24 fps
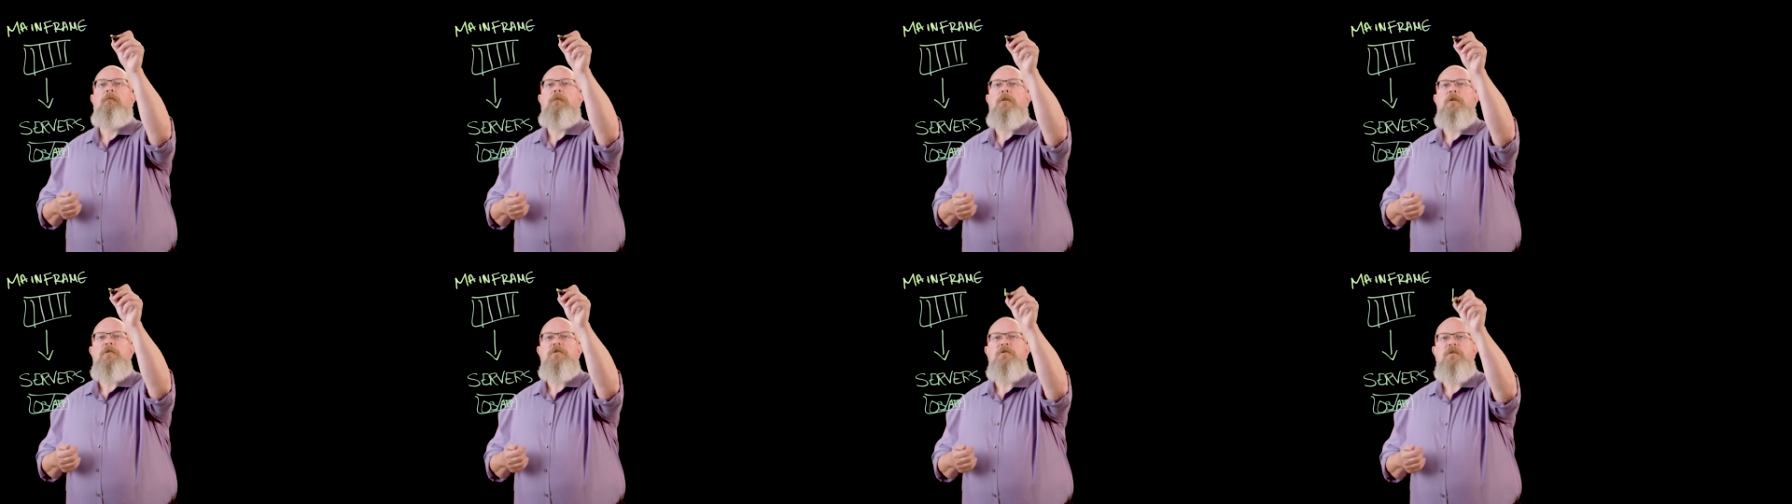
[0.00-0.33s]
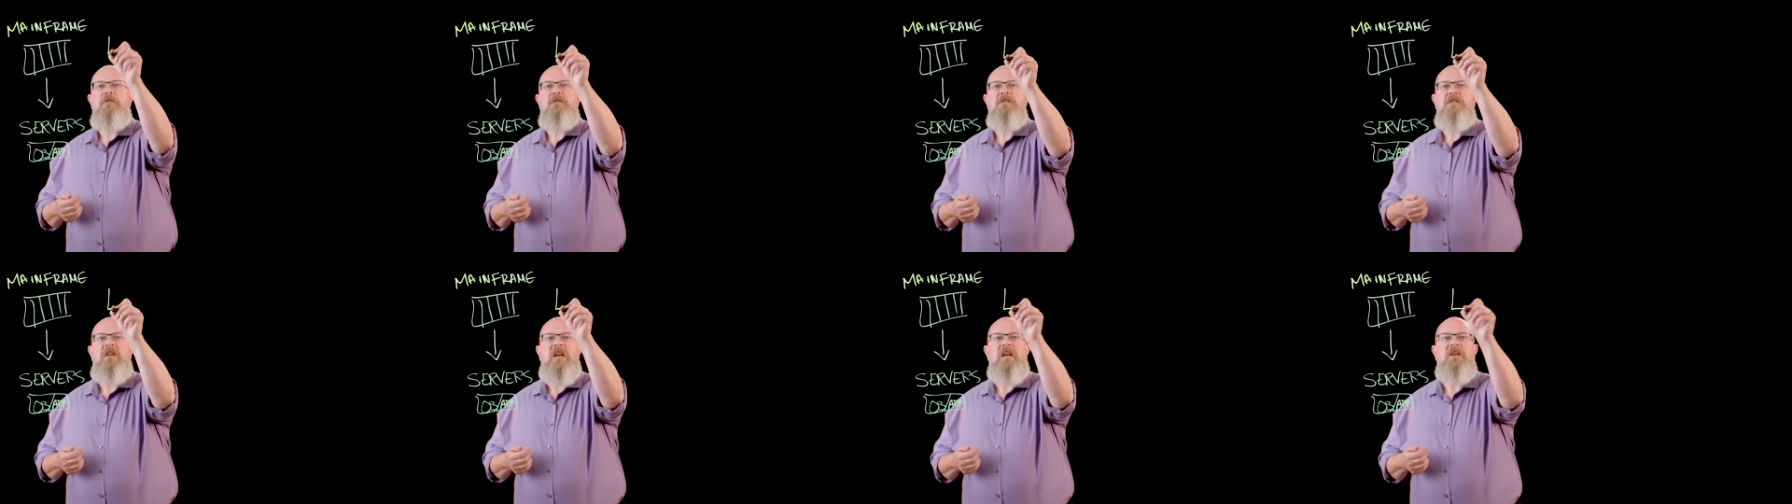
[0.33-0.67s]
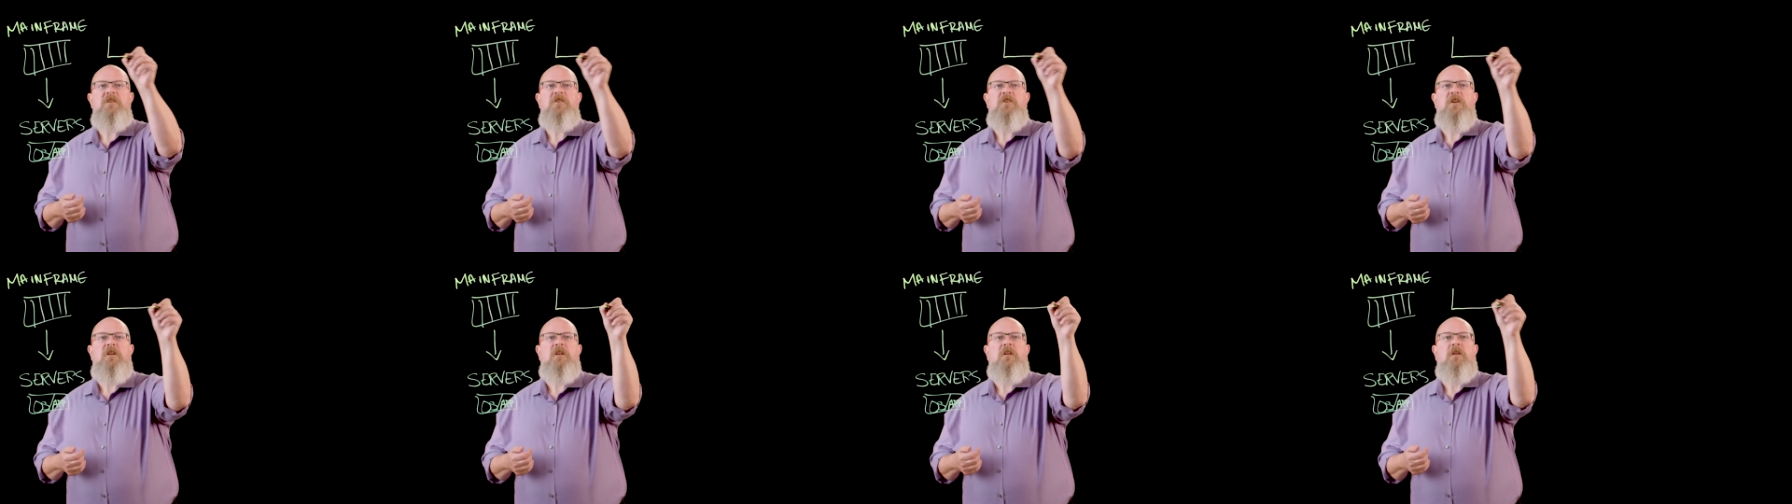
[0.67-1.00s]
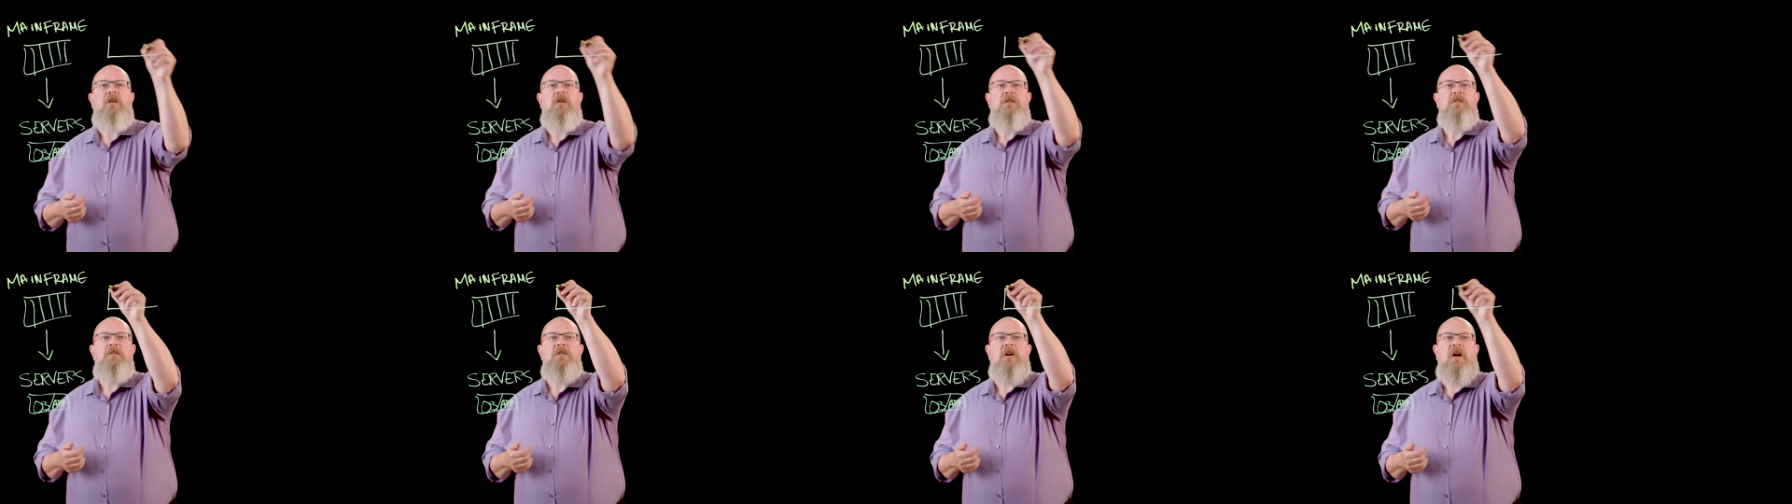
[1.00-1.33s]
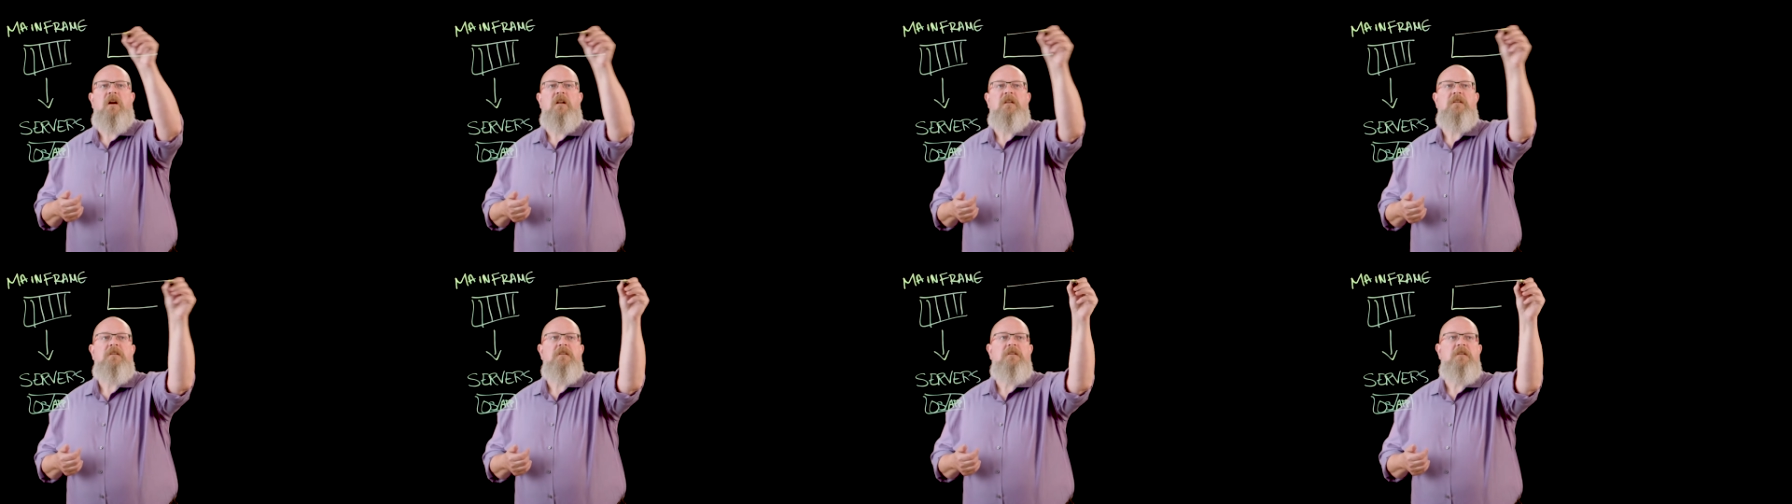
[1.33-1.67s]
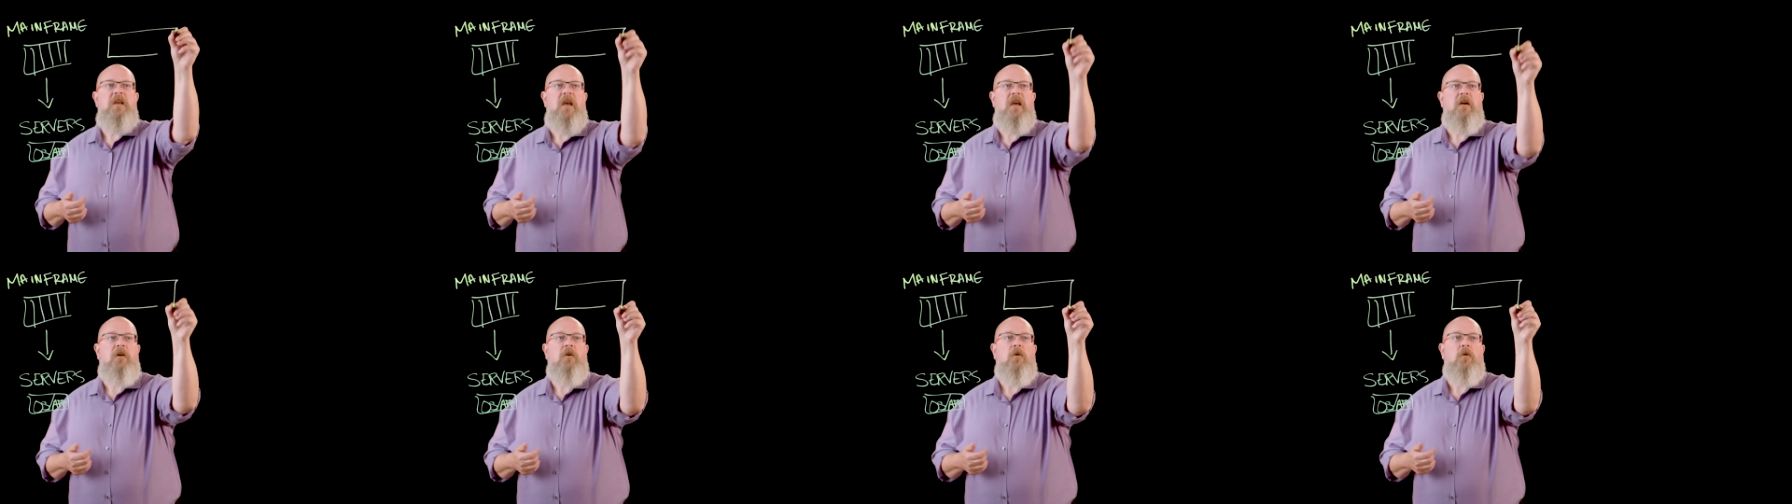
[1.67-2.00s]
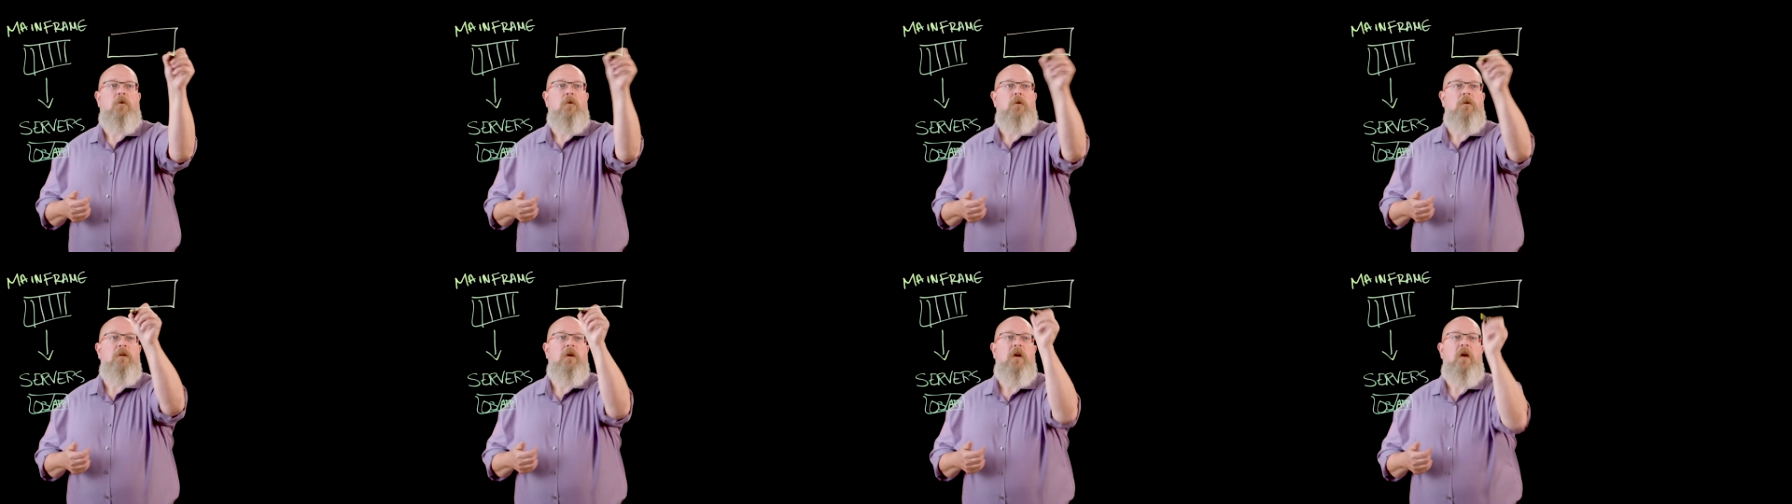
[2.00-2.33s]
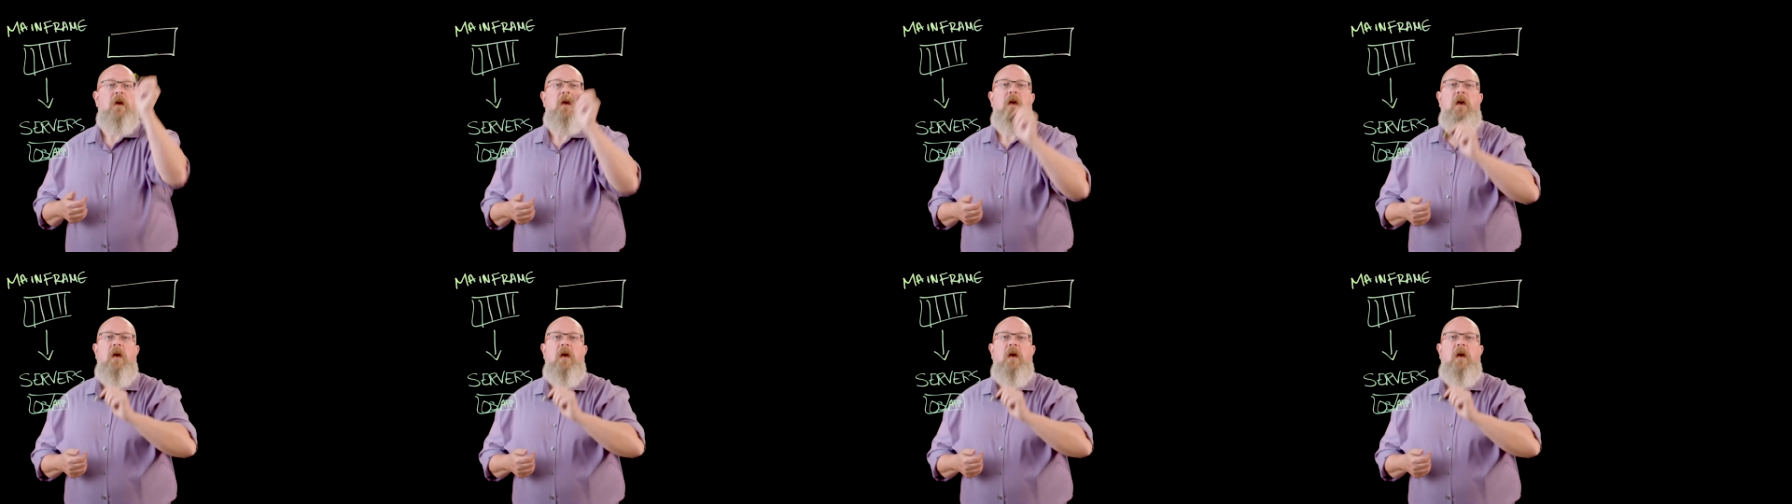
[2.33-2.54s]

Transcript: virtualization started to take hold.